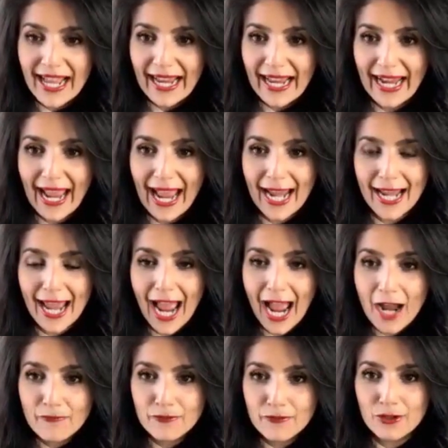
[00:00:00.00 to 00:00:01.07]
And
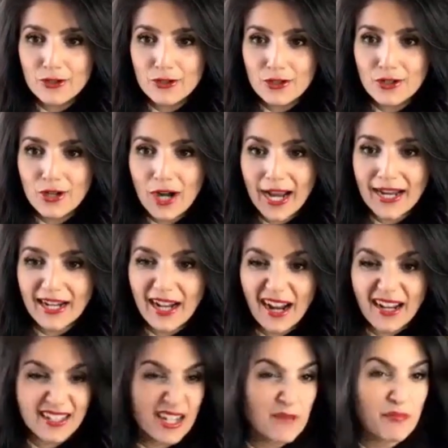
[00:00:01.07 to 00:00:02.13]
after I
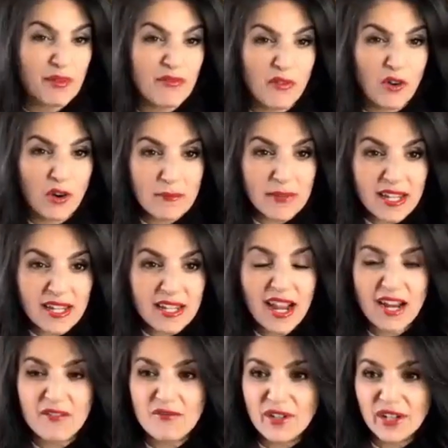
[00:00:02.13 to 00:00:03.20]
got done performing,
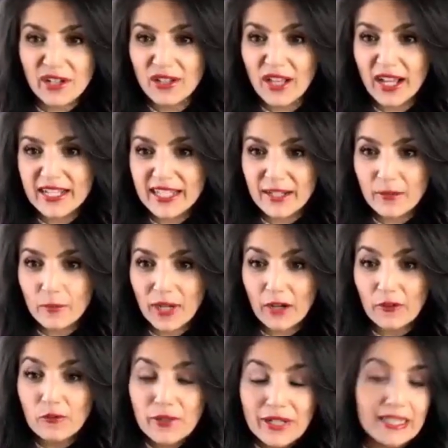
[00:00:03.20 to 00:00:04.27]
I realized that what I
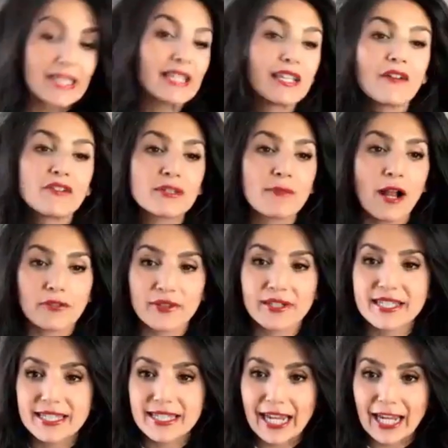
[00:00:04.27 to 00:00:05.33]
really loved about the
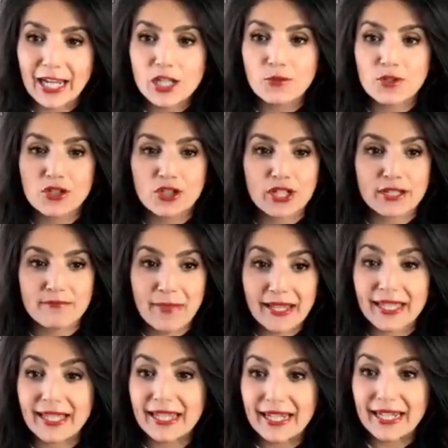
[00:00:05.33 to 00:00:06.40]
stage was just
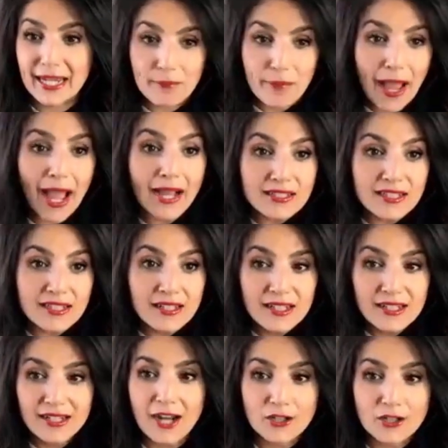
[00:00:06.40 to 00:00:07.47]
making an impact.
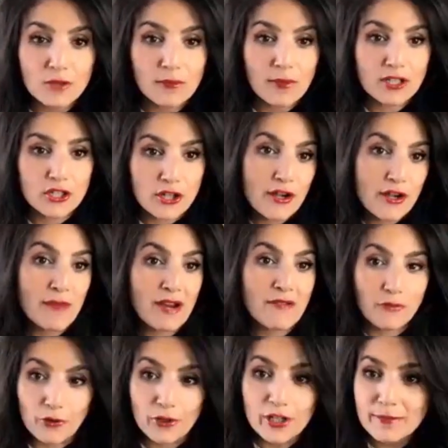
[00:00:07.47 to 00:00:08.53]
Not so much hearing my
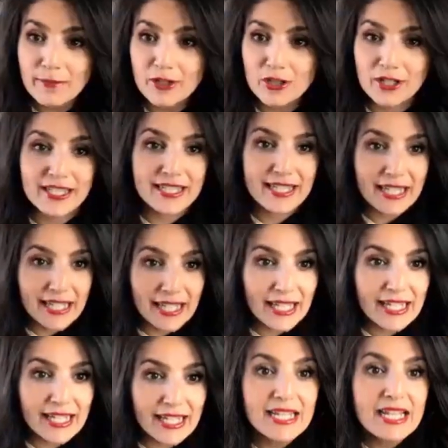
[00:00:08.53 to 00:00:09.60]
voice, but just
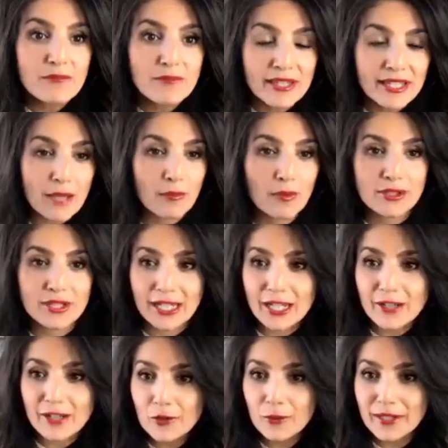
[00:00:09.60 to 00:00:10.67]
singing, being able to
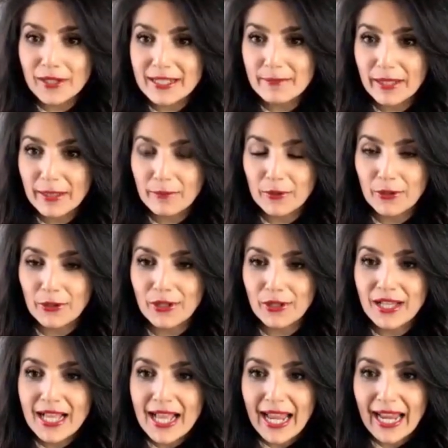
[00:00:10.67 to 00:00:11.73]
influence
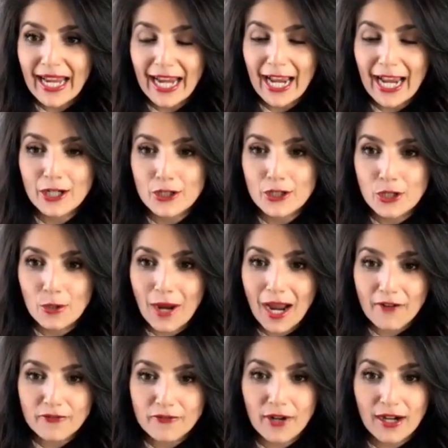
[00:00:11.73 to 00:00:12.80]
people. And so
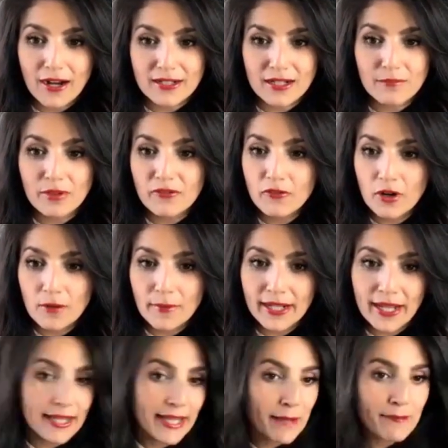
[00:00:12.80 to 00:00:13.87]
after I got done performing,
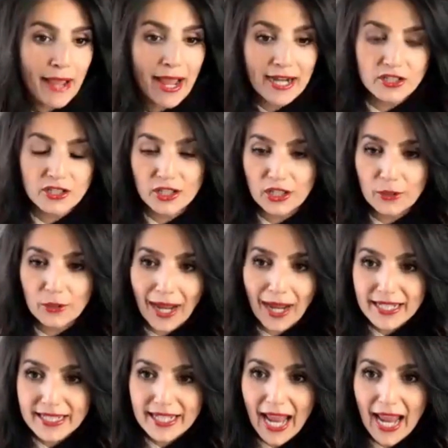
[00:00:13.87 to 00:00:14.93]
I came back to the
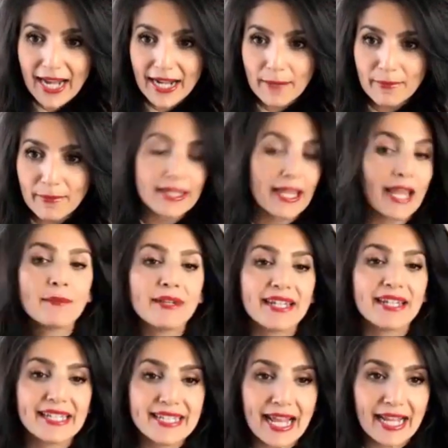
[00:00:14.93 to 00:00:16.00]
US and I became an
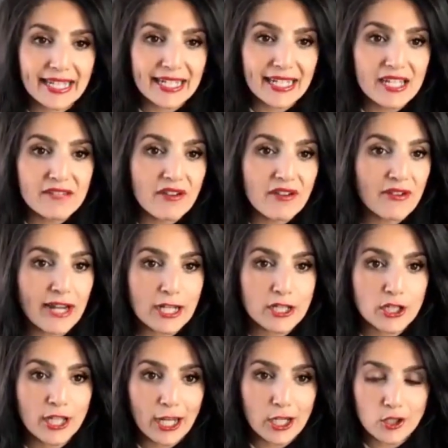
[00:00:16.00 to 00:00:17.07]
executive of an
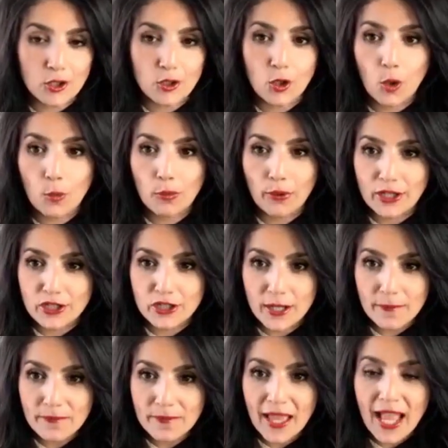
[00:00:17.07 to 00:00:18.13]
education
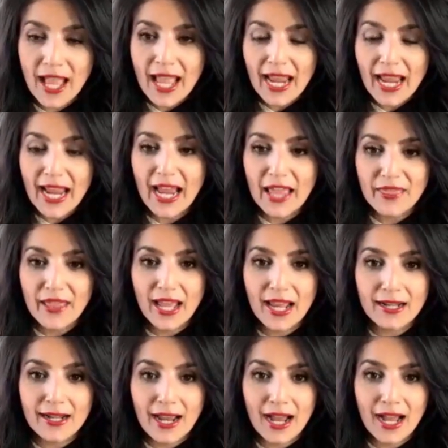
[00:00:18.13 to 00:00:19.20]
corporation. And
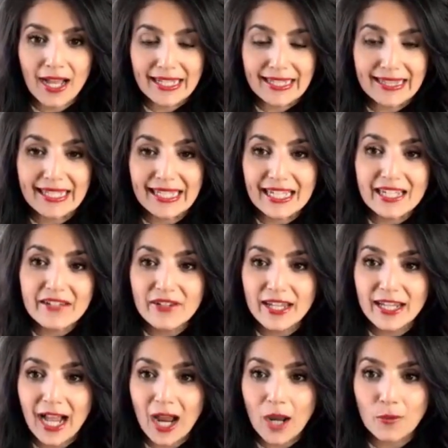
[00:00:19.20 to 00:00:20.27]
then in the
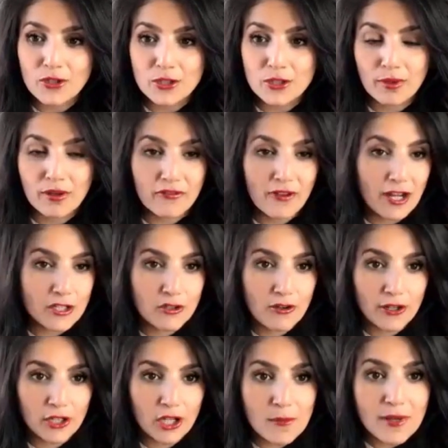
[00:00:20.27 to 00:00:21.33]
evening, I was a professor
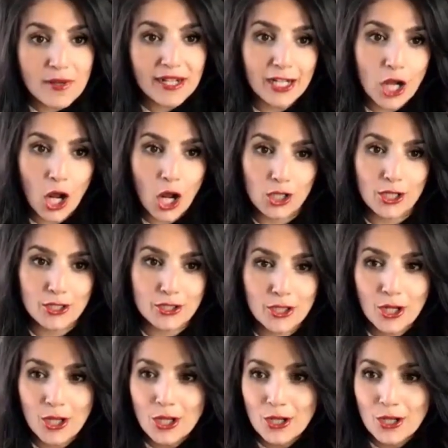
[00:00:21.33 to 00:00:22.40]
at a community college.
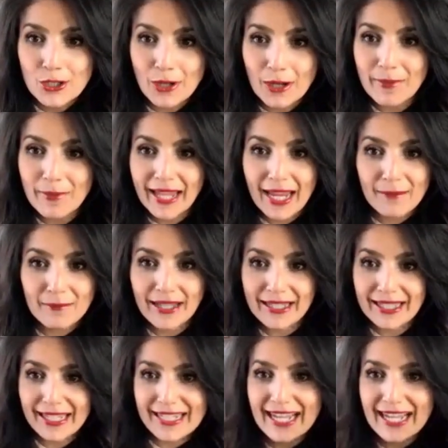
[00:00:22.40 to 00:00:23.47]
So I became
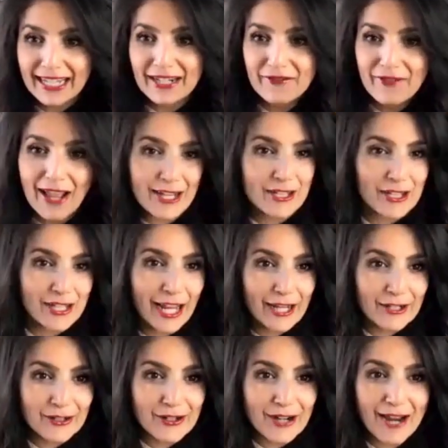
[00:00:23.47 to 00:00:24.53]
like executive
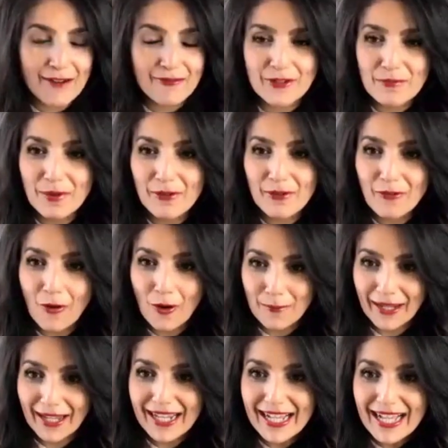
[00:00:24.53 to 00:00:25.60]
educator after
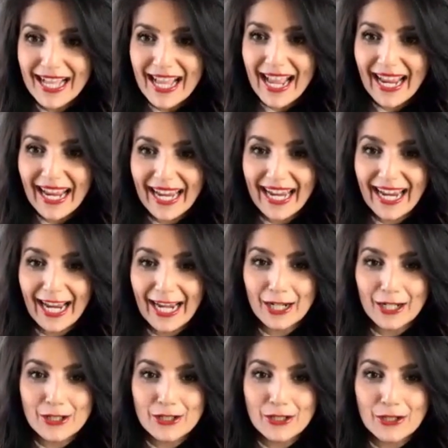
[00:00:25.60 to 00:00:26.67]
performing.
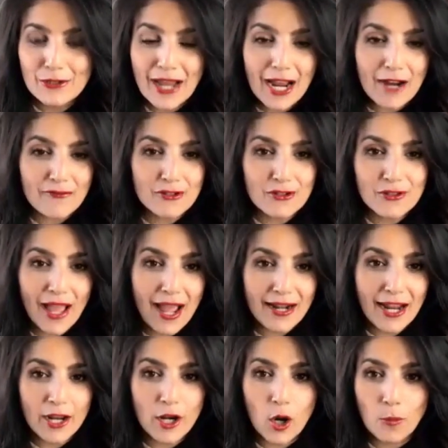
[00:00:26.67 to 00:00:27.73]
And soon after that,
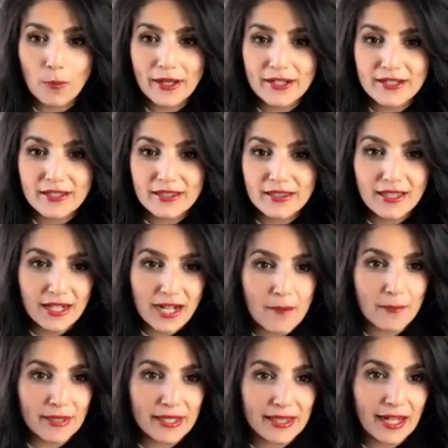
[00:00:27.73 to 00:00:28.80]
I opened the
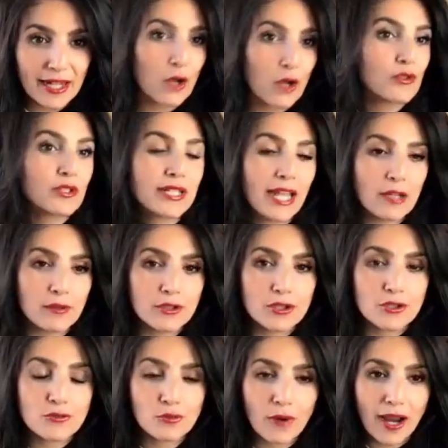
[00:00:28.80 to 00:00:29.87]
company that I own today, which
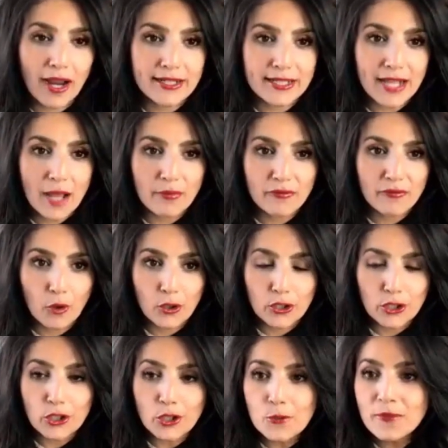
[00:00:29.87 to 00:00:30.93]
is Rise Up For
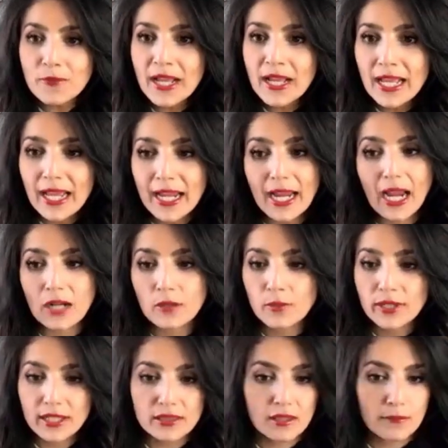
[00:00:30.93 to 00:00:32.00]
You. And we
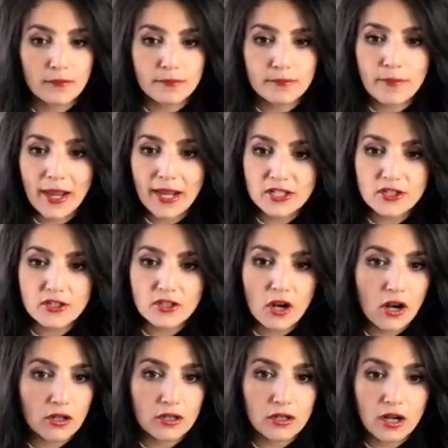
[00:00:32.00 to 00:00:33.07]
get the best
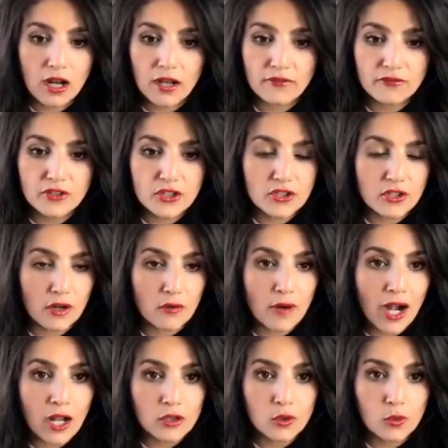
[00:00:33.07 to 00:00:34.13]
honor of just
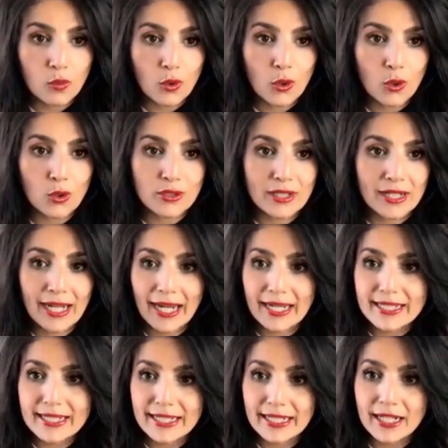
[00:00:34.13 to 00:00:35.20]
around the world
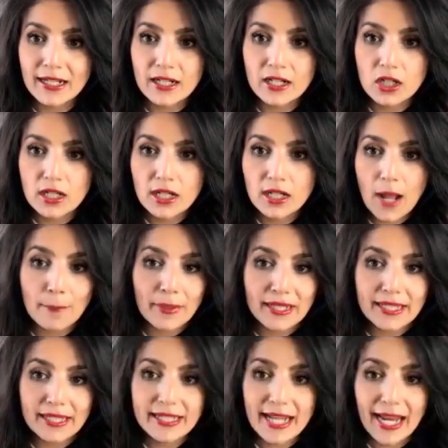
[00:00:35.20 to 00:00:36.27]
enhancing
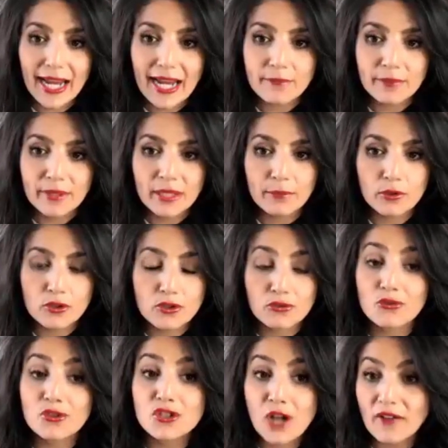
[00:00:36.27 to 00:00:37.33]
companies and people
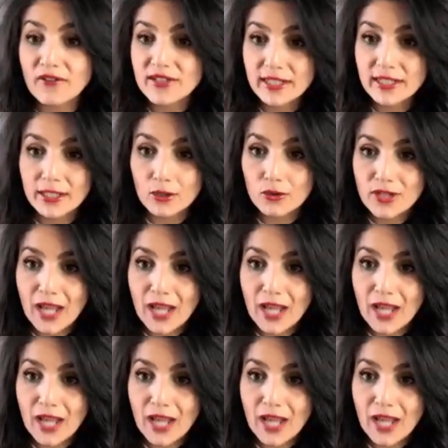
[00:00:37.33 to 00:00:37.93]
through soft skills.